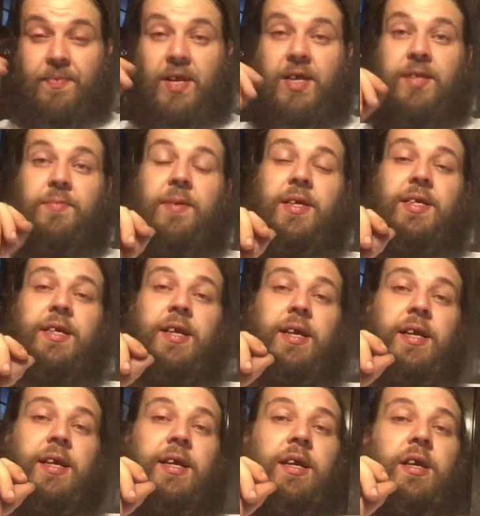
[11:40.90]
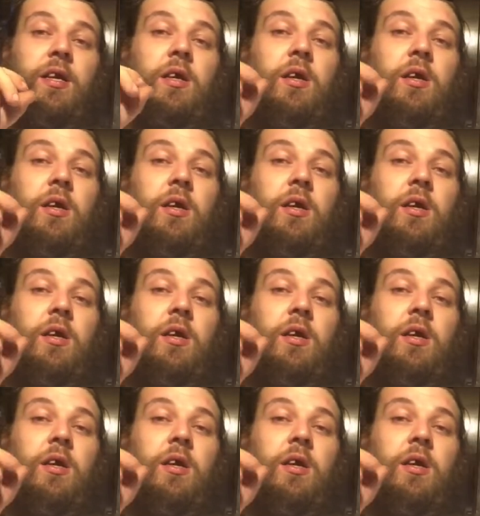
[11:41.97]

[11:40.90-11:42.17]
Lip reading: That's basically it.